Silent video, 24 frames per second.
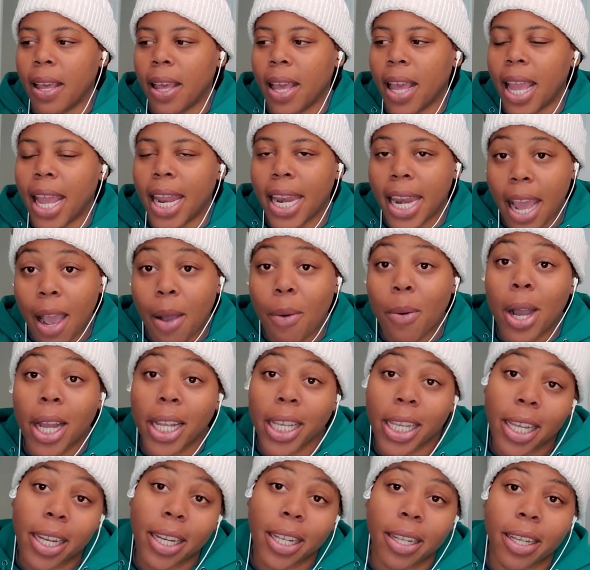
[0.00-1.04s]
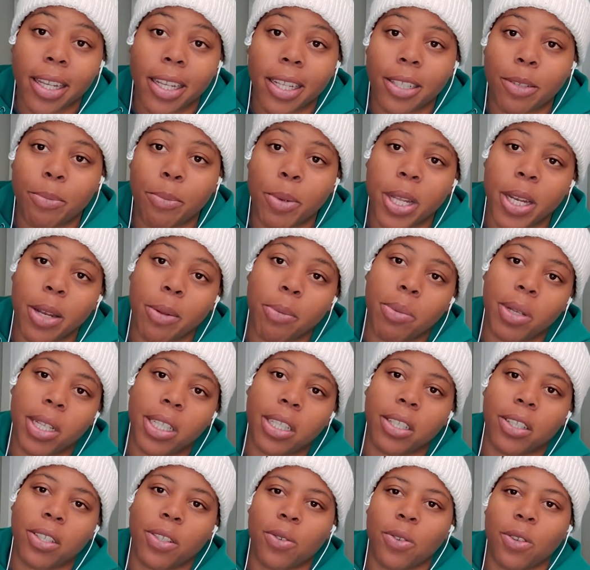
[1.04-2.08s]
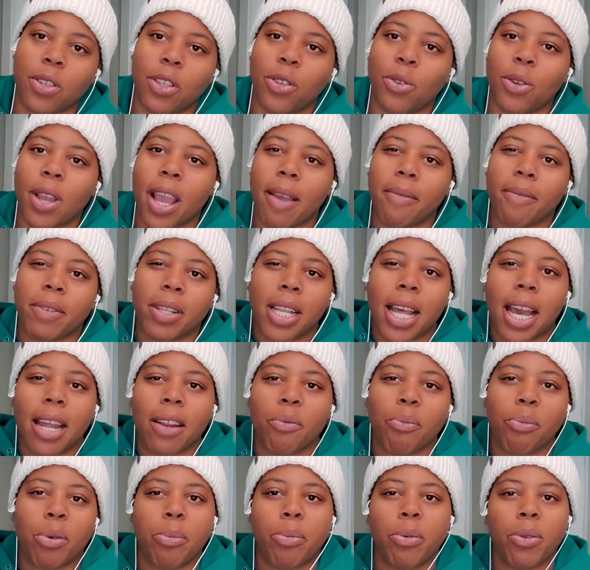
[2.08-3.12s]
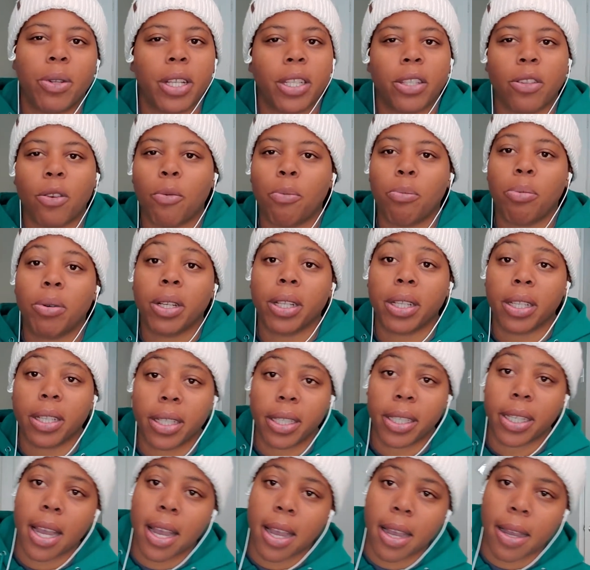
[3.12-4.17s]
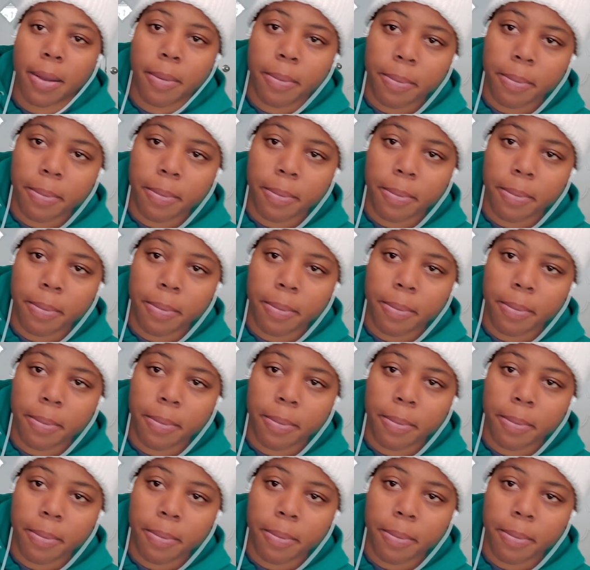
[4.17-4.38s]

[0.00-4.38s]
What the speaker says: And now I get it. As being a business owner, you have a lot of people that don't put in the time